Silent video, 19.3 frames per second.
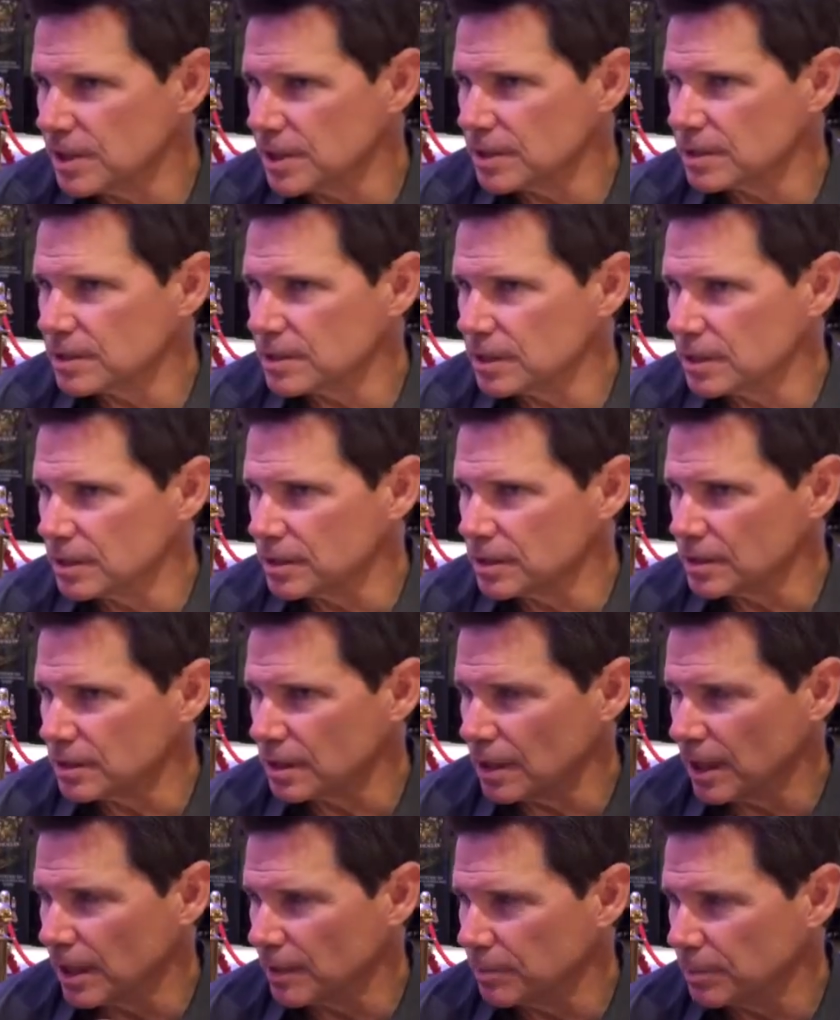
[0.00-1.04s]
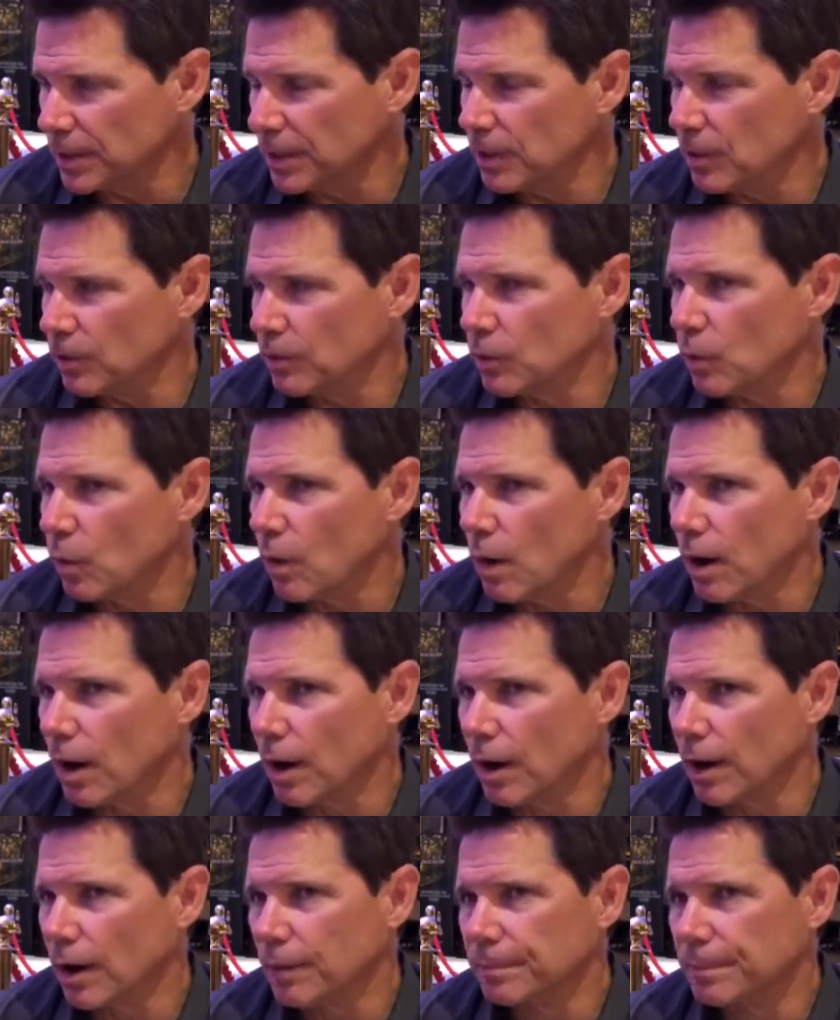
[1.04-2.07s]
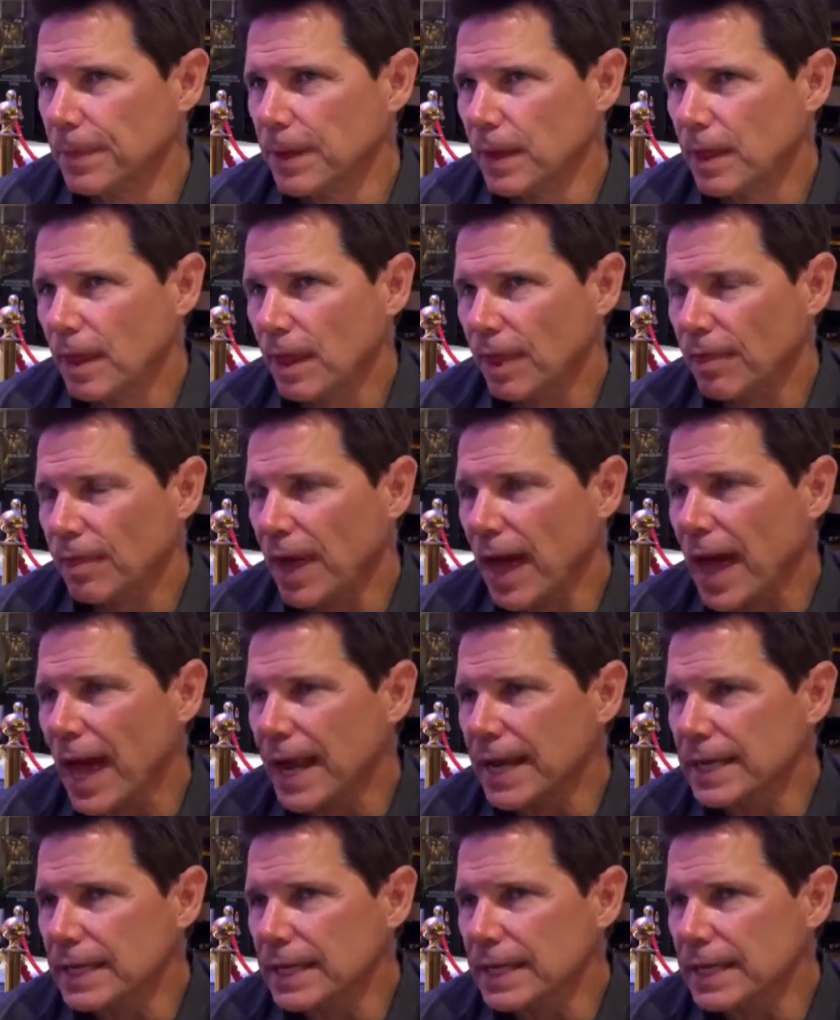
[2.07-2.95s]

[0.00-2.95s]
this is a Pinot Noir that